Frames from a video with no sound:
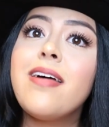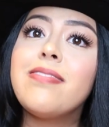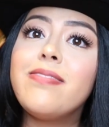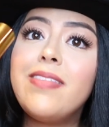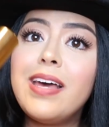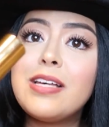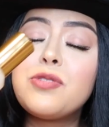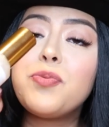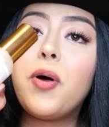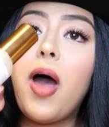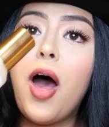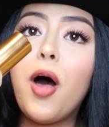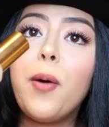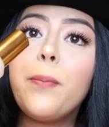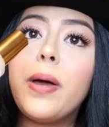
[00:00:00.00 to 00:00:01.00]
This will
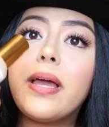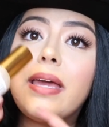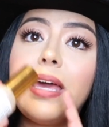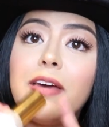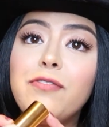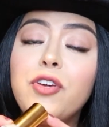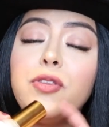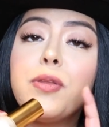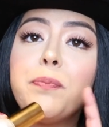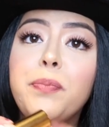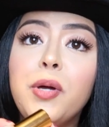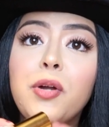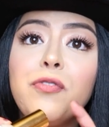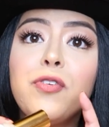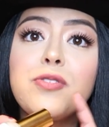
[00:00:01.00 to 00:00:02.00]
help give you the
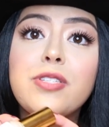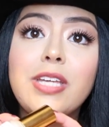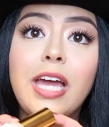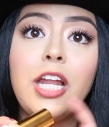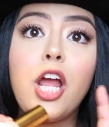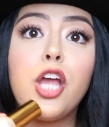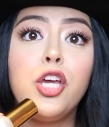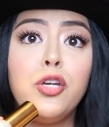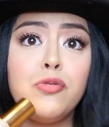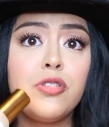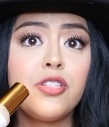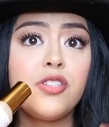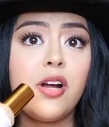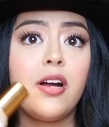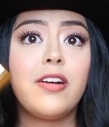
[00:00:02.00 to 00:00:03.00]
beautiful skin you
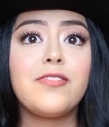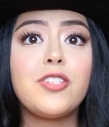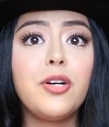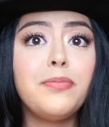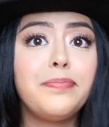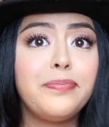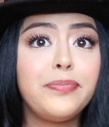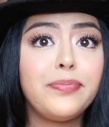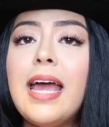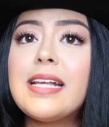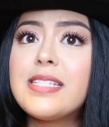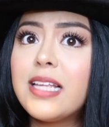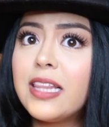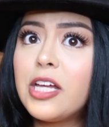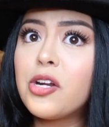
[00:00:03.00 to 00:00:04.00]
deserve. So
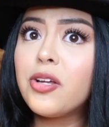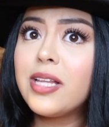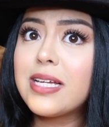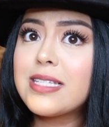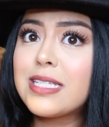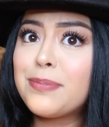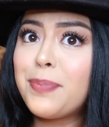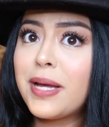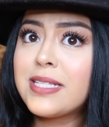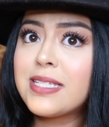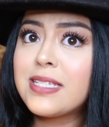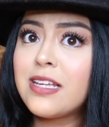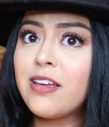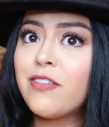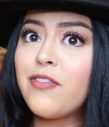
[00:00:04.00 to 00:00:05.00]
it's a little
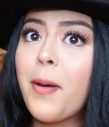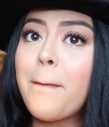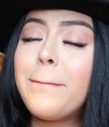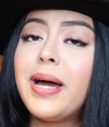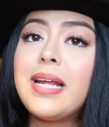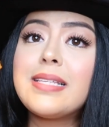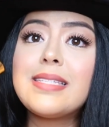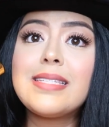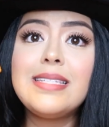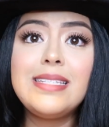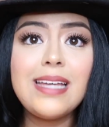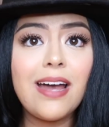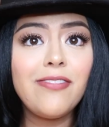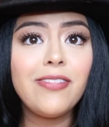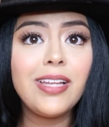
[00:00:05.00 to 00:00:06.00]
expensive, but it's
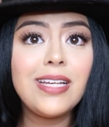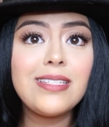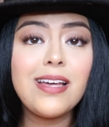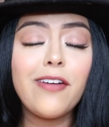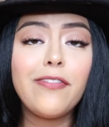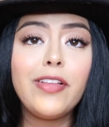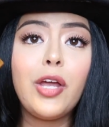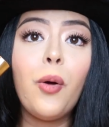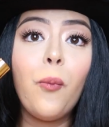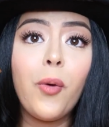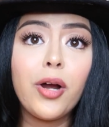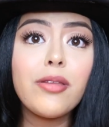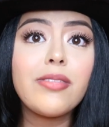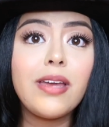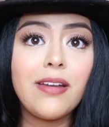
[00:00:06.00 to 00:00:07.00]
definitely
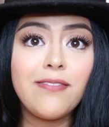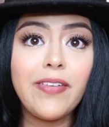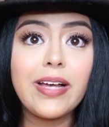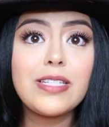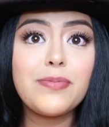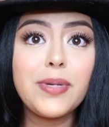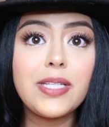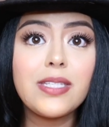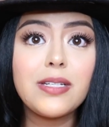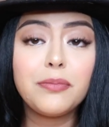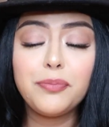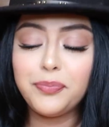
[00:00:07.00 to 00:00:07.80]
worth the investment.